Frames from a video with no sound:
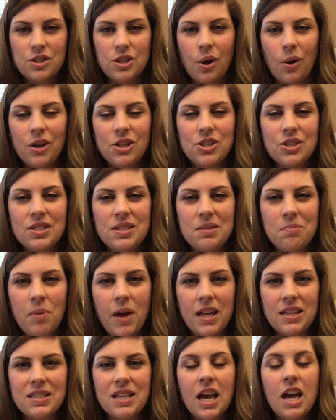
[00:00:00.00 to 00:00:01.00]
So it just
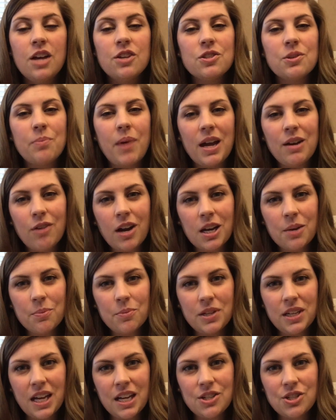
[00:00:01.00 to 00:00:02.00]
depends. So my
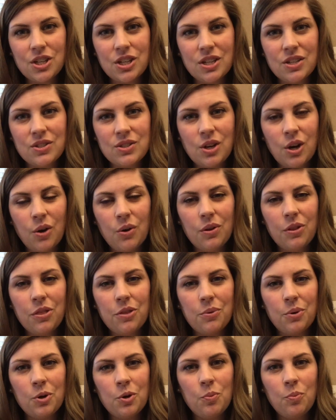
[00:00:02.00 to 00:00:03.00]
recommendation is go
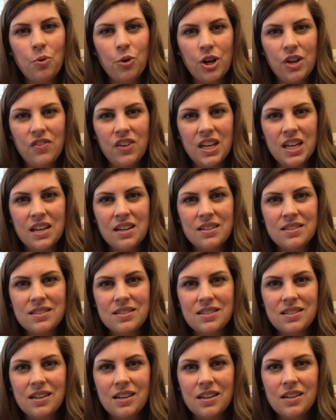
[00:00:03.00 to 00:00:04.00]
through
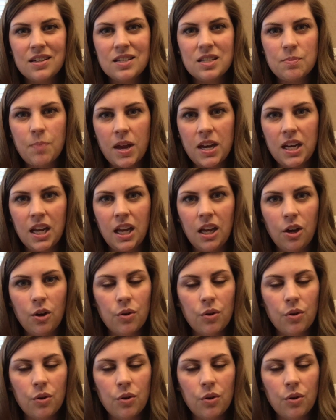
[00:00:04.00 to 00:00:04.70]
previous spending,